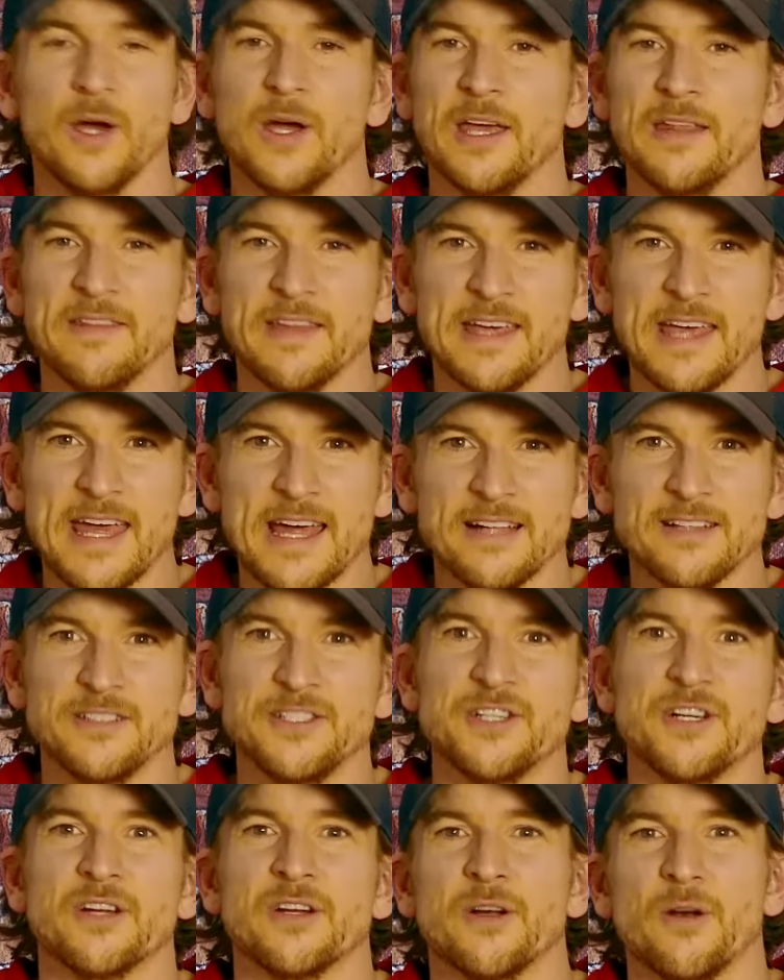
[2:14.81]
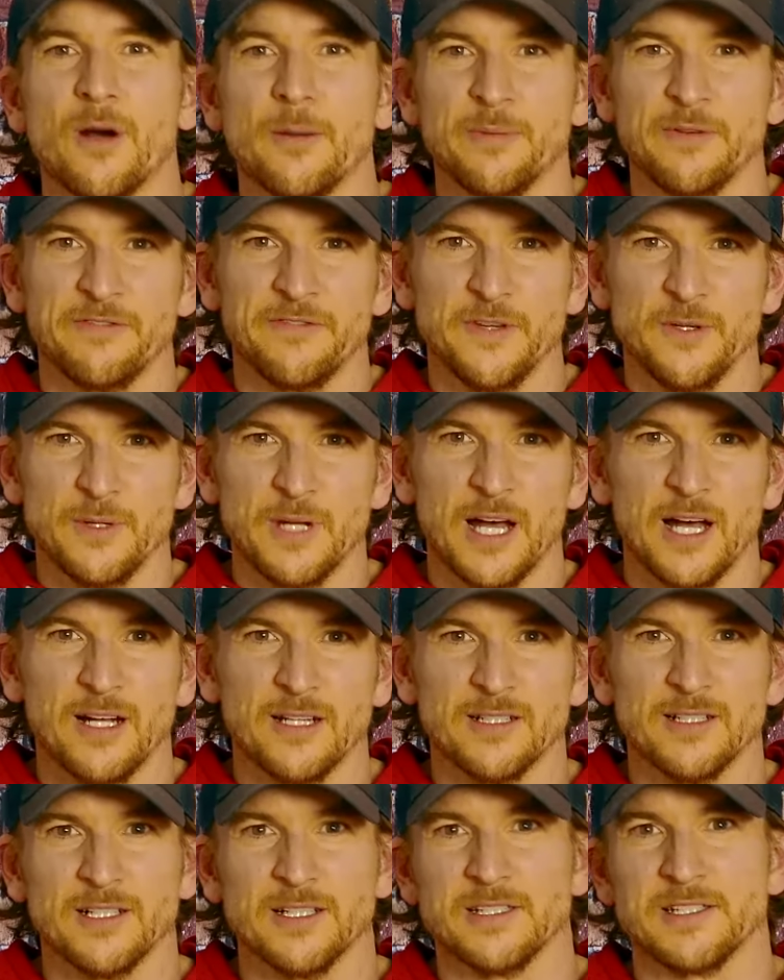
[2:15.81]
In the gallon, you're gonna go up a few
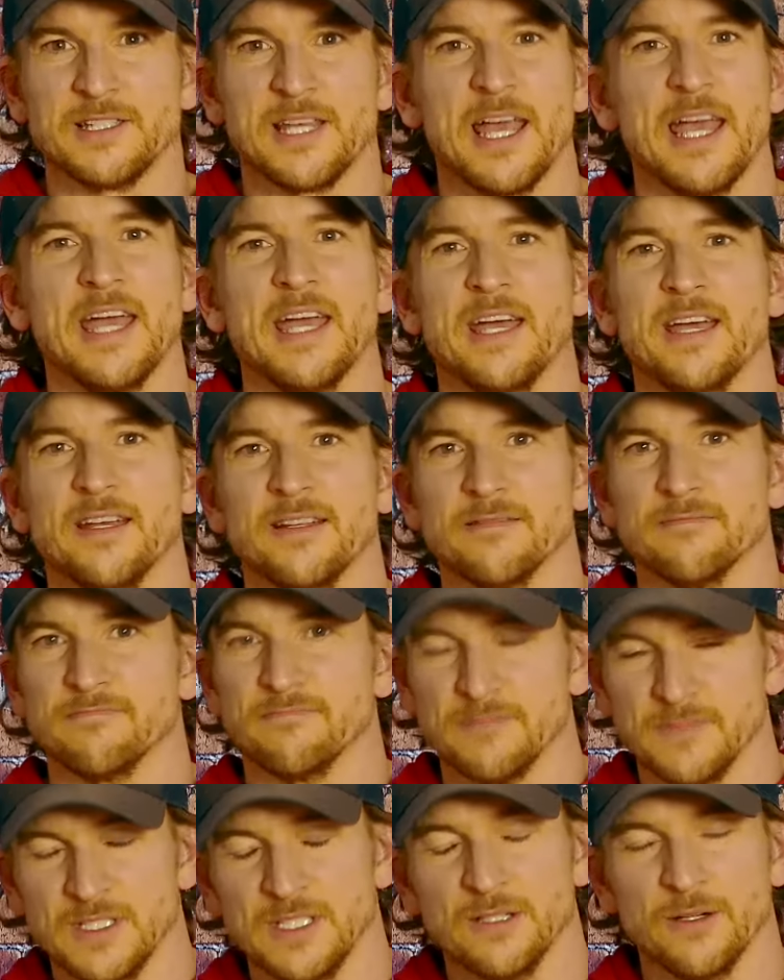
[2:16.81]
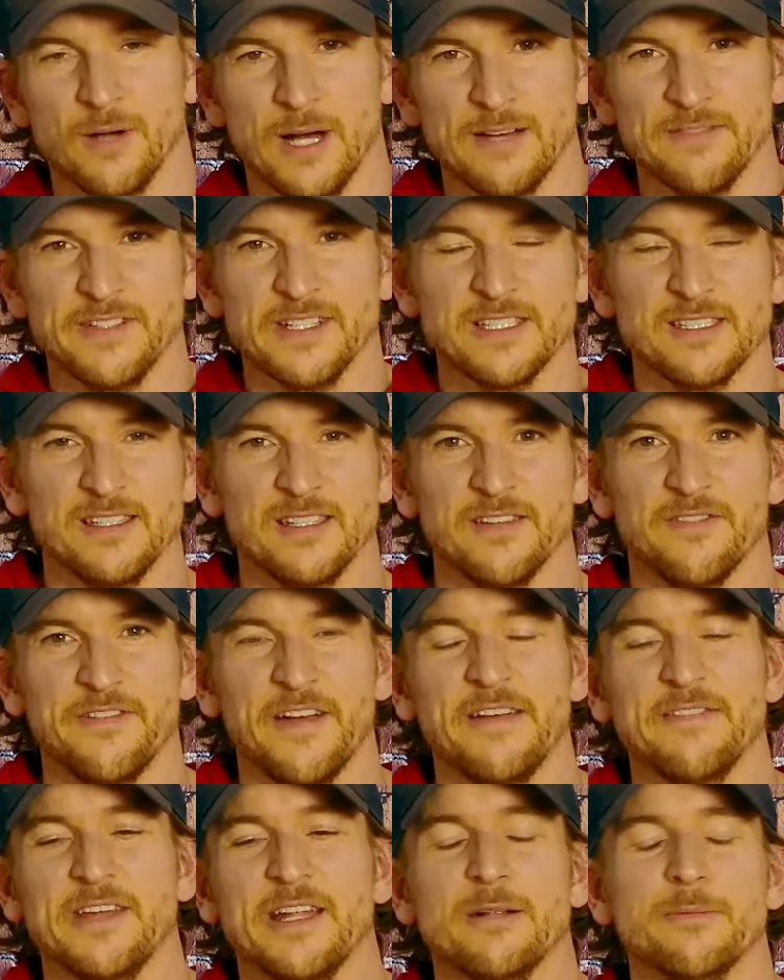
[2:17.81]
dollars, and you know, obviously in the
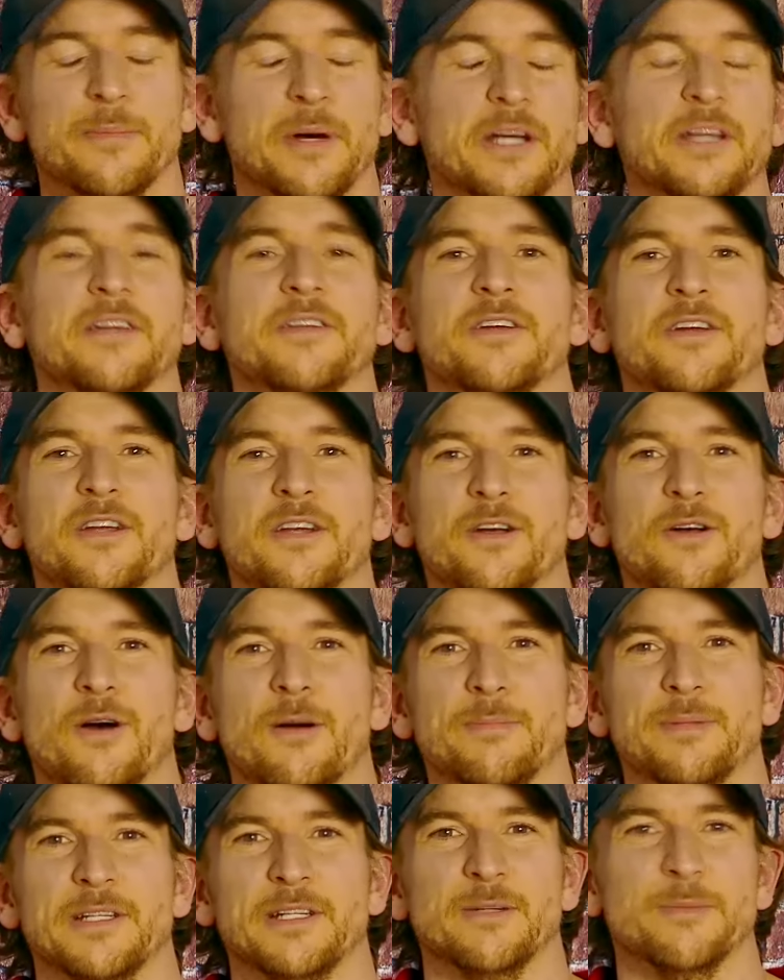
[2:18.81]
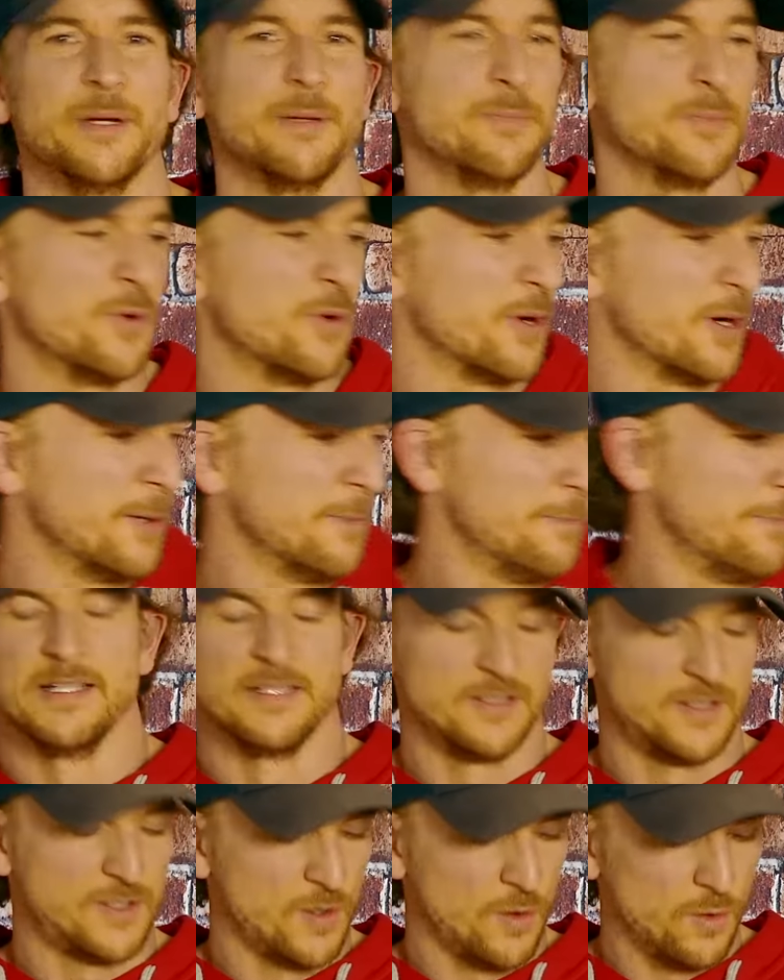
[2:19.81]
5 gallon bucket, you're gonna go up a little bit more.
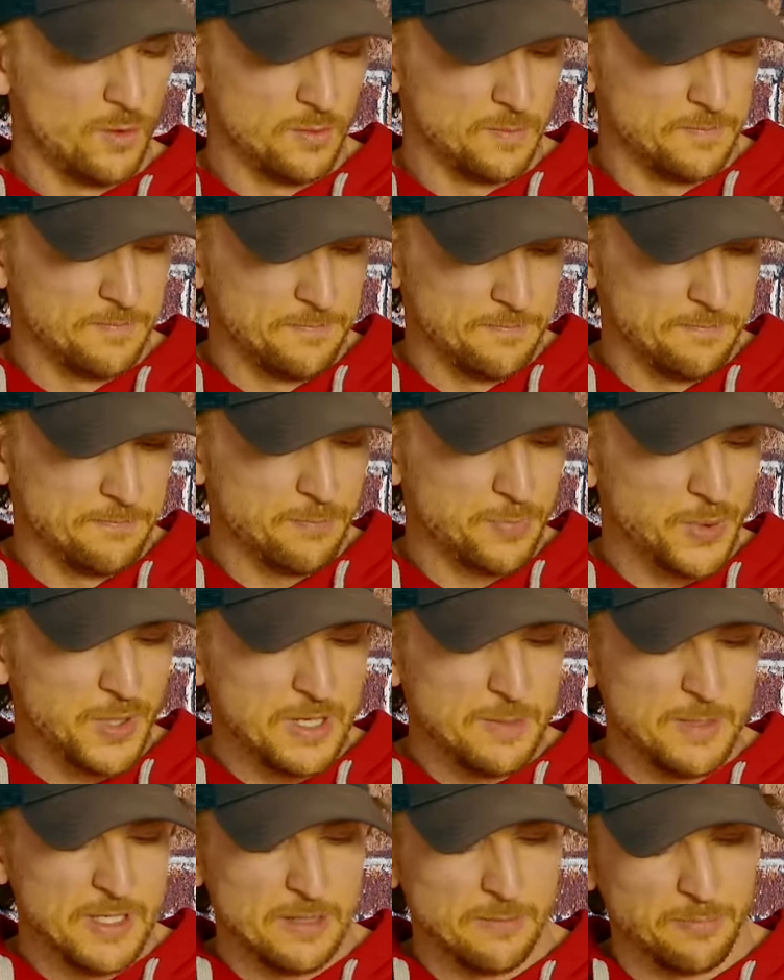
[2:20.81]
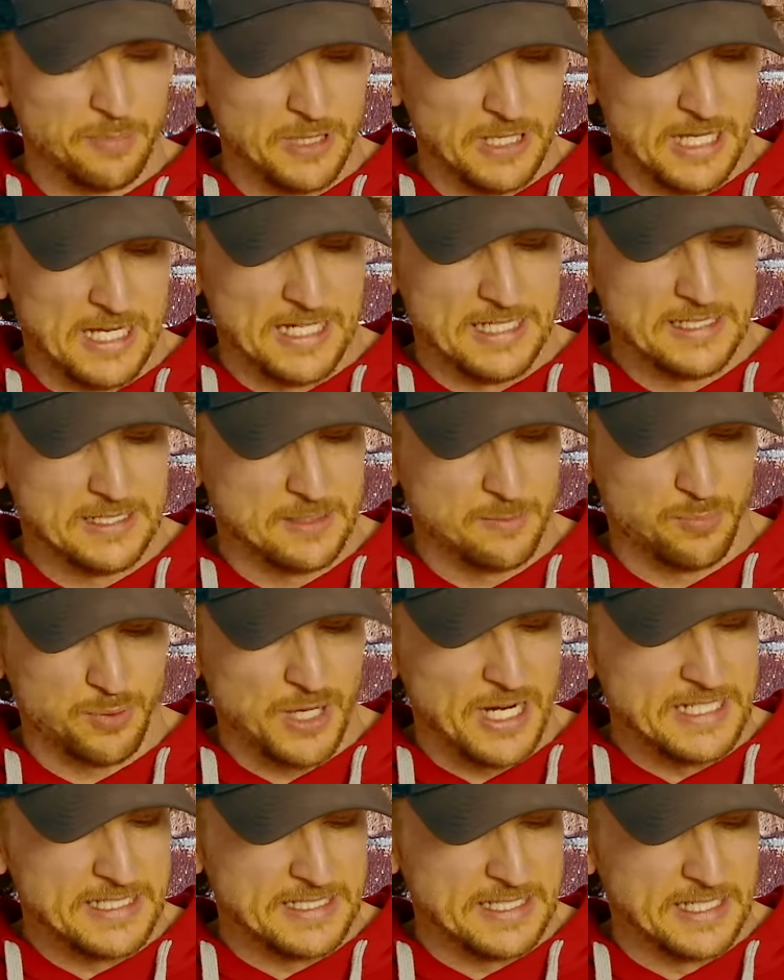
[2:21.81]
So Premium Plus
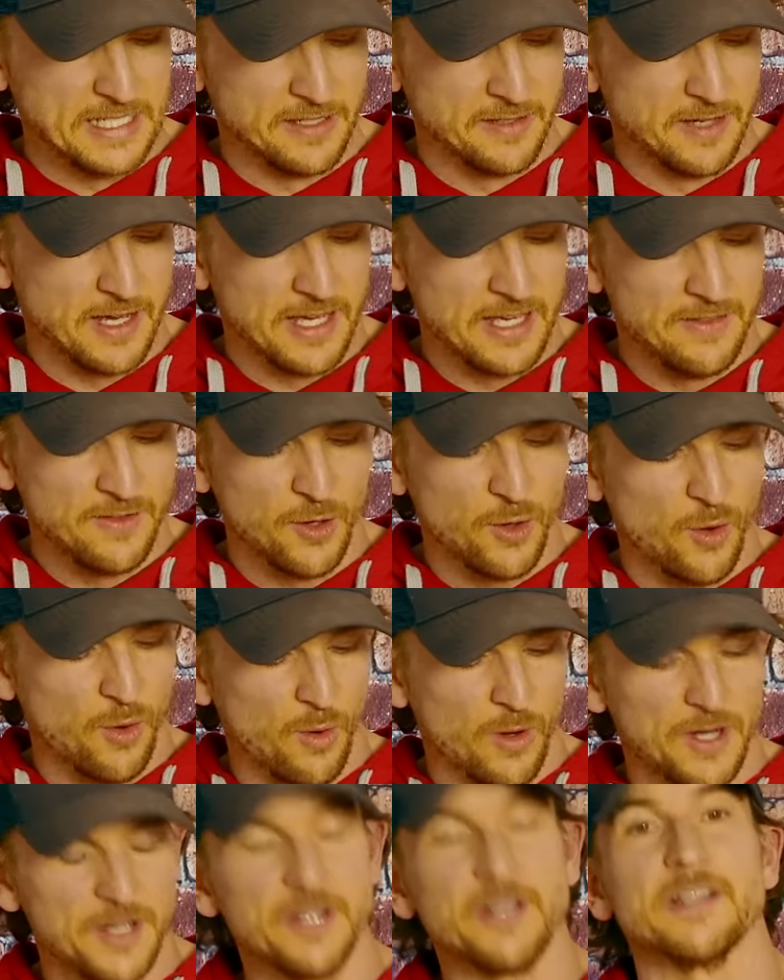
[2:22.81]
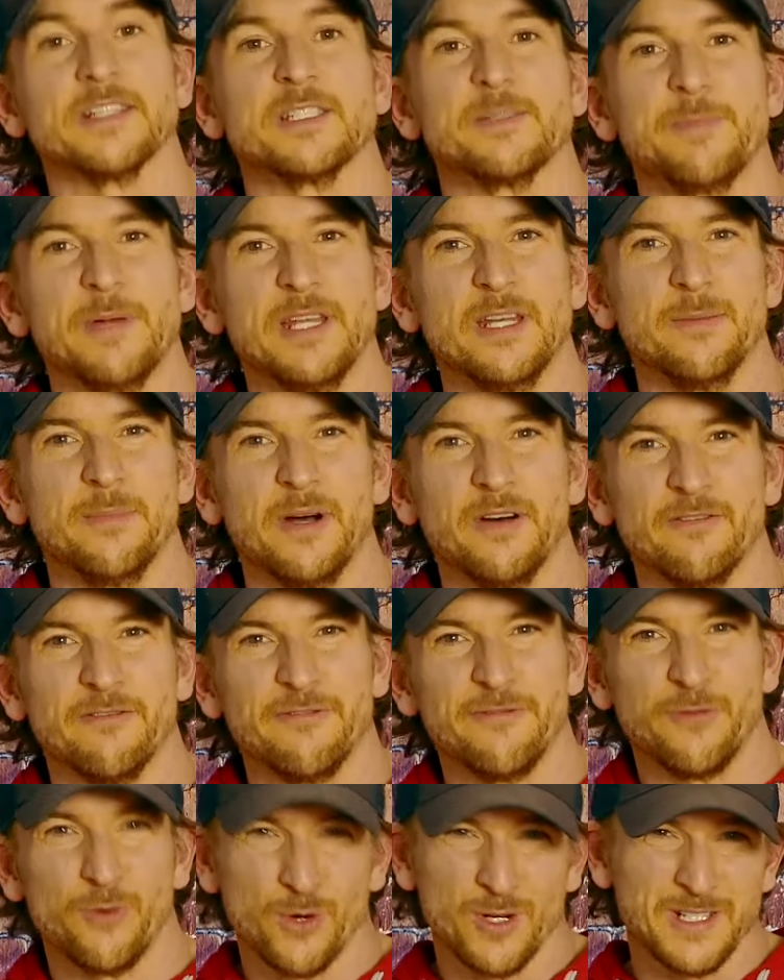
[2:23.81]
pricing, in the quart, you're gonna spend about
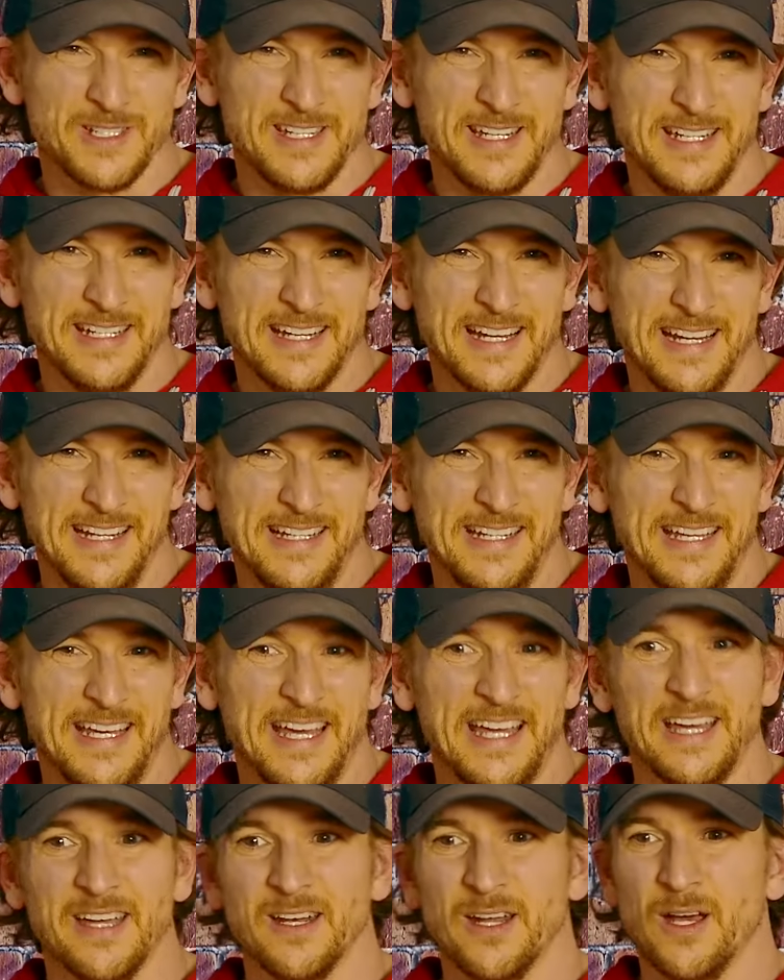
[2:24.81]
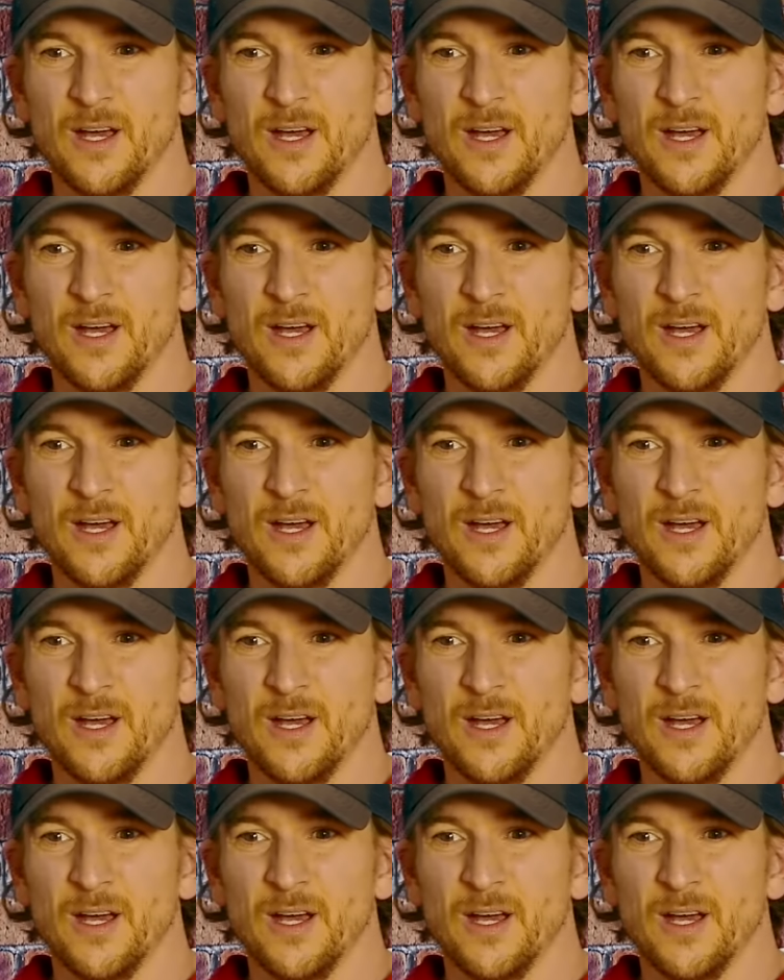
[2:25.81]
$14.98,